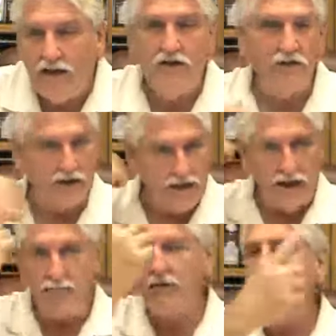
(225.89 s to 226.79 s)
You can get
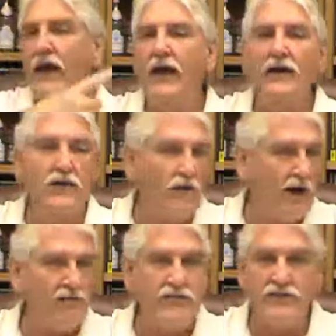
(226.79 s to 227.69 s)
up in the head and go
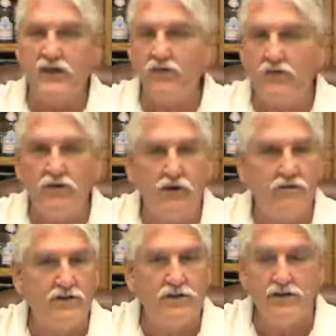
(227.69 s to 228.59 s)
after the central
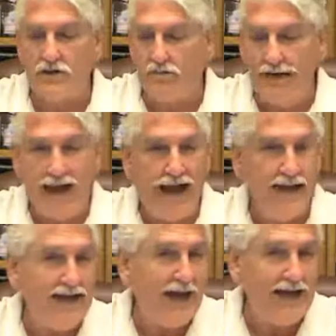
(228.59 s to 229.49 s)
nervous system. Yeah,
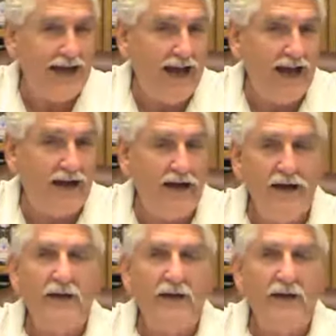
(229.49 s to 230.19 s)
yeah, yeah.